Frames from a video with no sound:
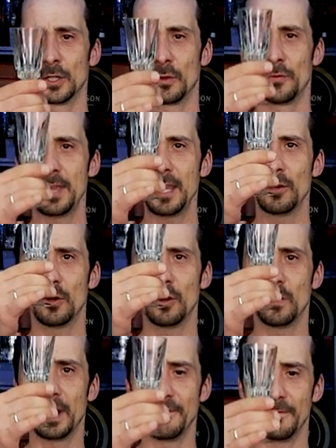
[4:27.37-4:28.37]
So there you
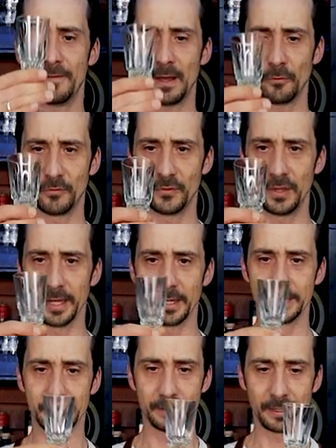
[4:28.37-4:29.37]
go, I found
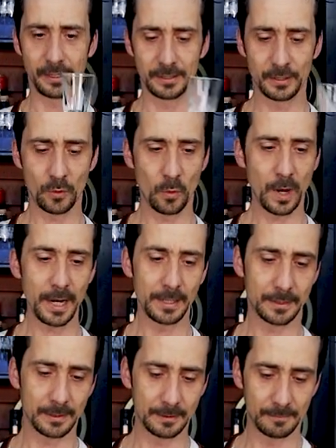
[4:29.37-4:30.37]
this, and it's
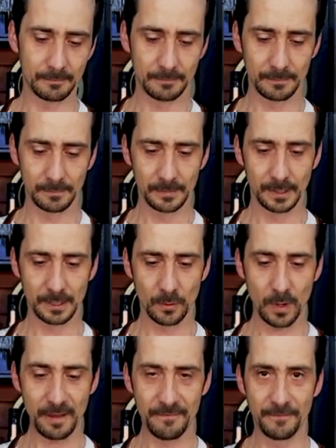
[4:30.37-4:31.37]
quite
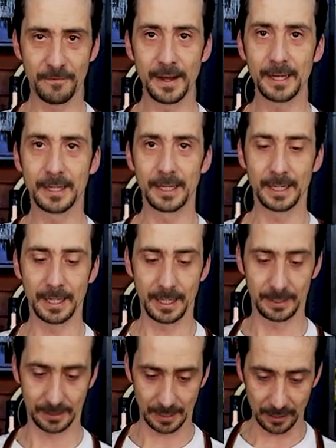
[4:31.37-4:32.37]
funky
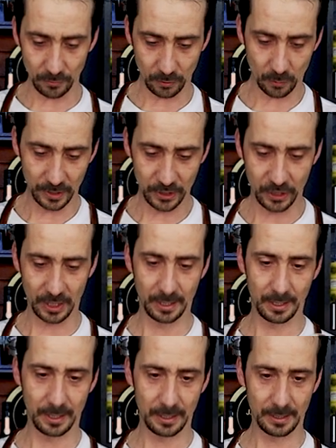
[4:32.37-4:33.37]
nice. I don't know which
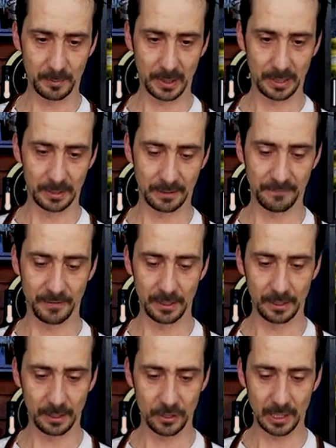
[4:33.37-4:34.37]
year it is, but it's a
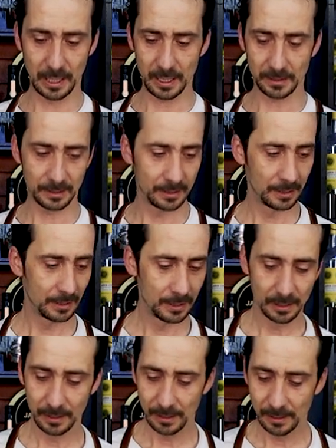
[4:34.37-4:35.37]
vintage glass.
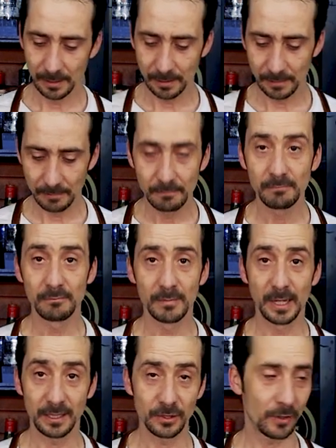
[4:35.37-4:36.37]

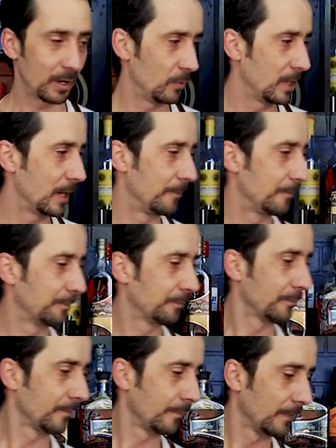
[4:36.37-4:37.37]
Let's try with that.
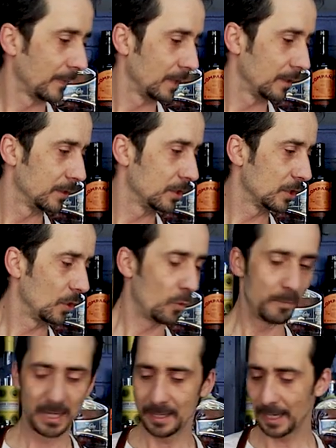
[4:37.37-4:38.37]
So
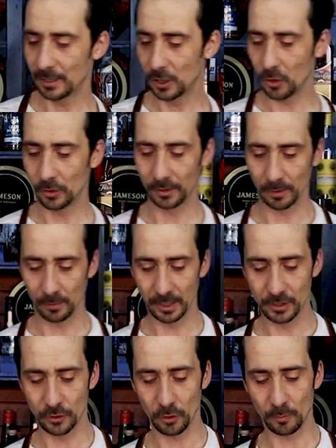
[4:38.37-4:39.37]
midnight cocktail,
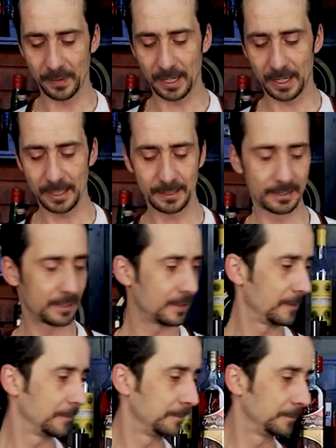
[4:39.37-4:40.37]
let's drop the ice.